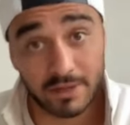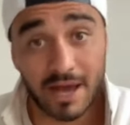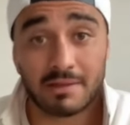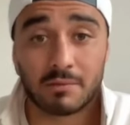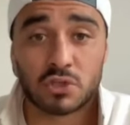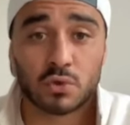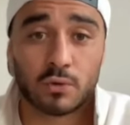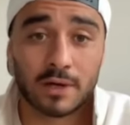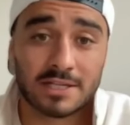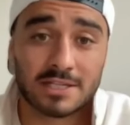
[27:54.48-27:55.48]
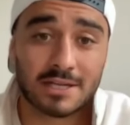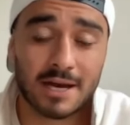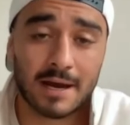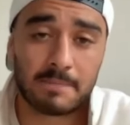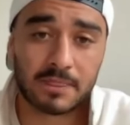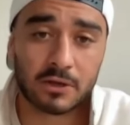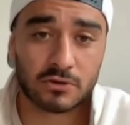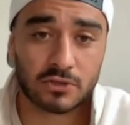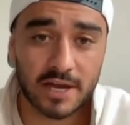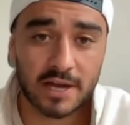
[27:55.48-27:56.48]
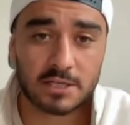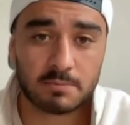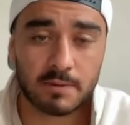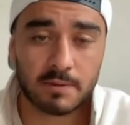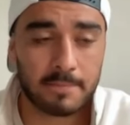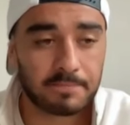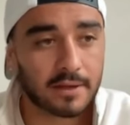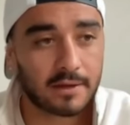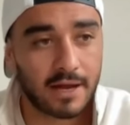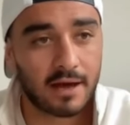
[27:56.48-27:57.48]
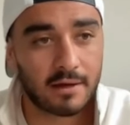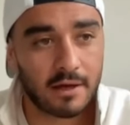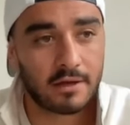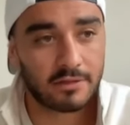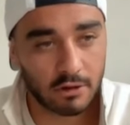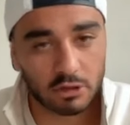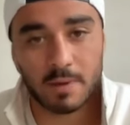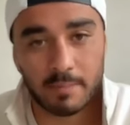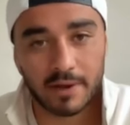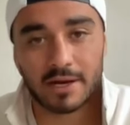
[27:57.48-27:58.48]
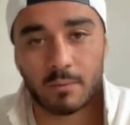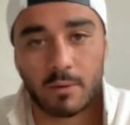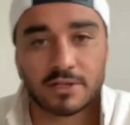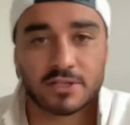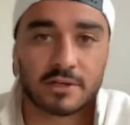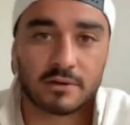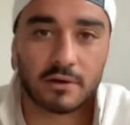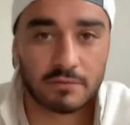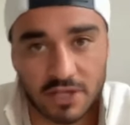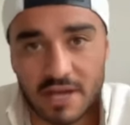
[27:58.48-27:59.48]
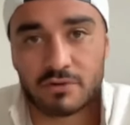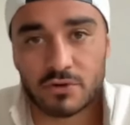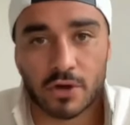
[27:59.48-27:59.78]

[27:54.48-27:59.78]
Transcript: game that we saw against um, the Crusaders. But now, they'll just be picking up wins, and obviously they have a new